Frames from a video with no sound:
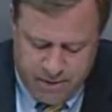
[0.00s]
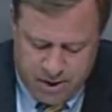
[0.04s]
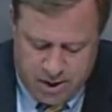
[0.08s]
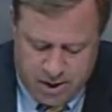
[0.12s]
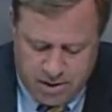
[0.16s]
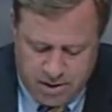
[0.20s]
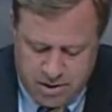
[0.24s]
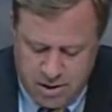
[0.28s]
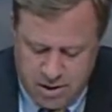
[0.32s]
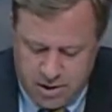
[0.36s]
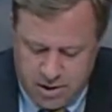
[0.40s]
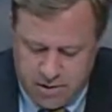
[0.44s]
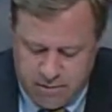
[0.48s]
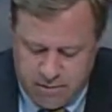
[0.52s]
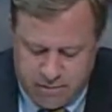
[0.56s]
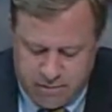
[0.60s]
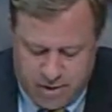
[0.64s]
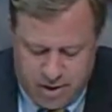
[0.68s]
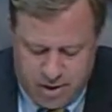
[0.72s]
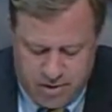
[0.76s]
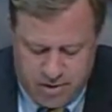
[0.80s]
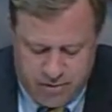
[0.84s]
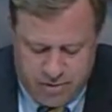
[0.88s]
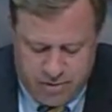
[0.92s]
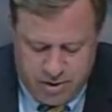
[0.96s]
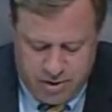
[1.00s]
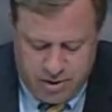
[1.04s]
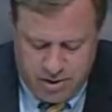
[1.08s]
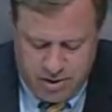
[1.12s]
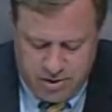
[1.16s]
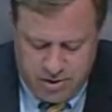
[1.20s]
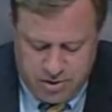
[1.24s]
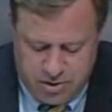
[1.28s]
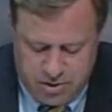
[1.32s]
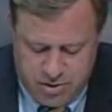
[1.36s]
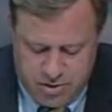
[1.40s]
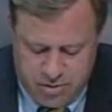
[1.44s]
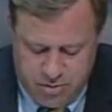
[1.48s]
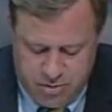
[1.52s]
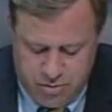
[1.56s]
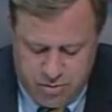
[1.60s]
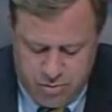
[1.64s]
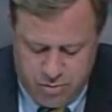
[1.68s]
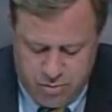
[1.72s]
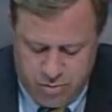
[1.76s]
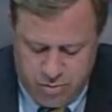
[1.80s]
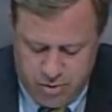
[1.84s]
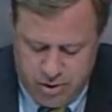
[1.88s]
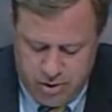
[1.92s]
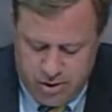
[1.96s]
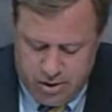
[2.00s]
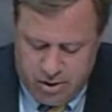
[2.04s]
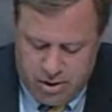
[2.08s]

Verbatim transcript: I think the final thing is too,